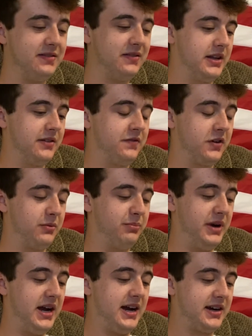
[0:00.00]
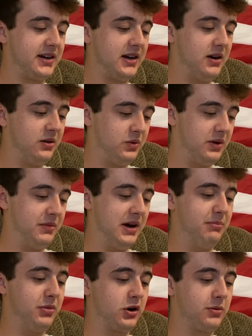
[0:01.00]
For back, I want my
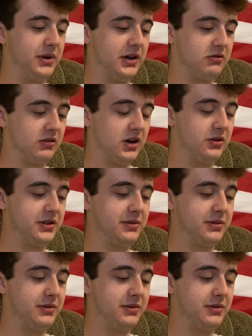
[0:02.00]
barbell row to